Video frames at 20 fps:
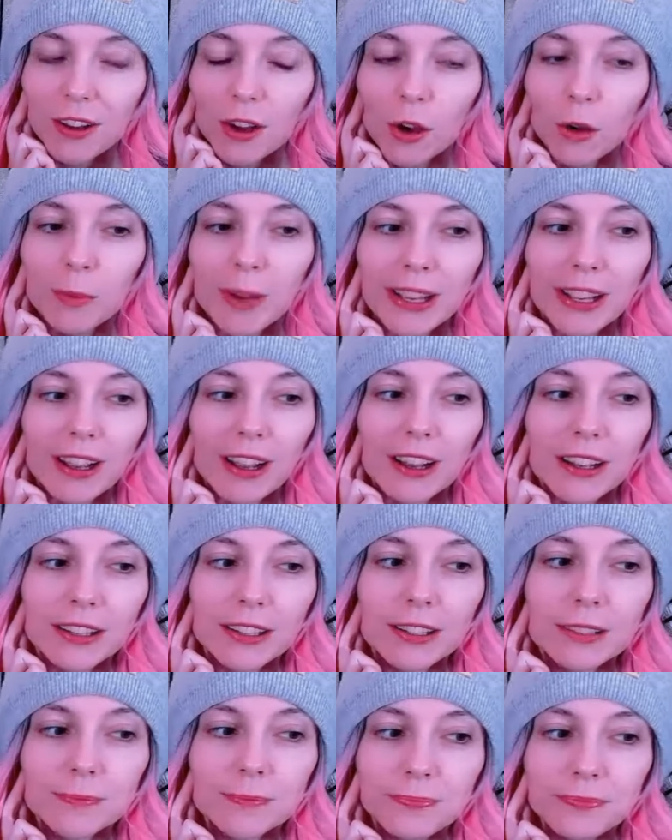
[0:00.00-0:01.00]
Oh my god.
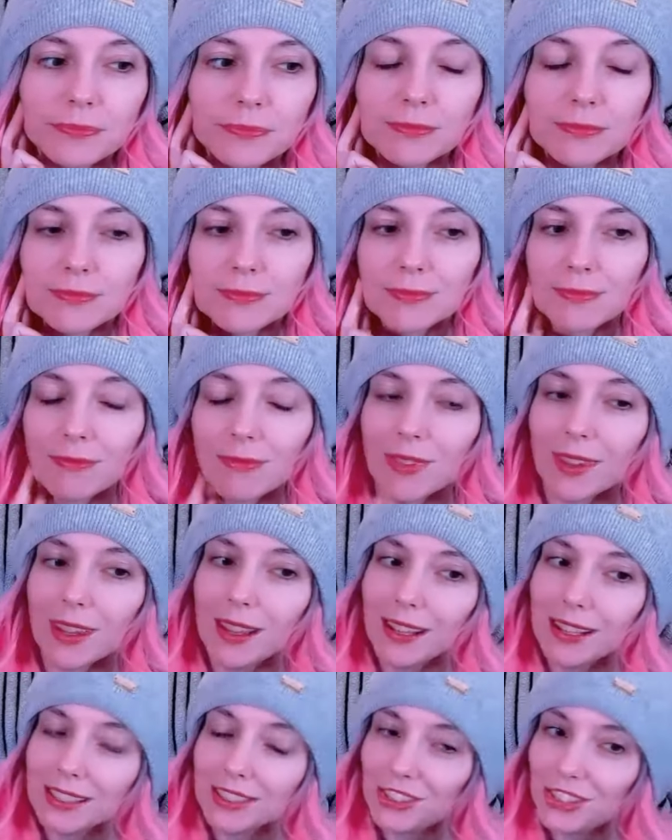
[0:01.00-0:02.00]

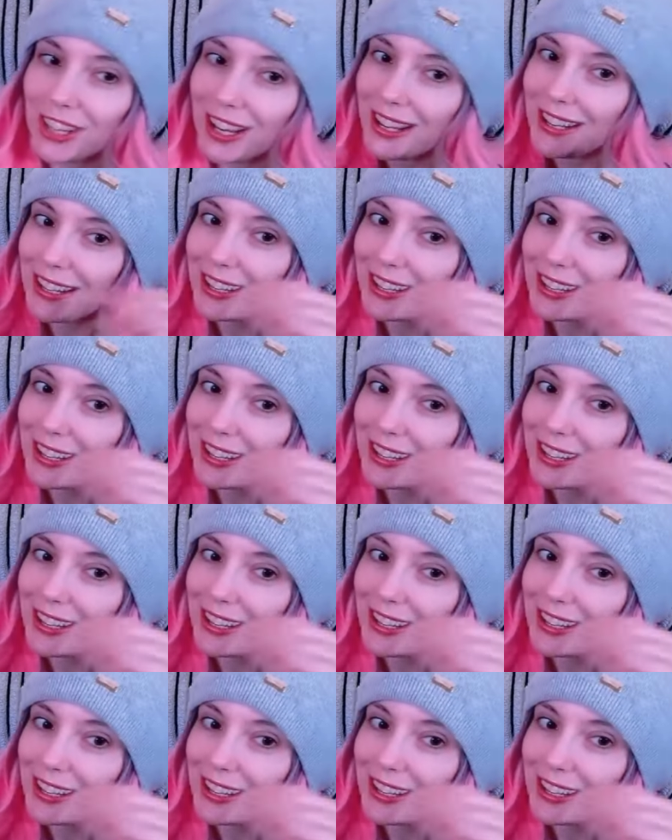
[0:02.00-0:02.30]
Janet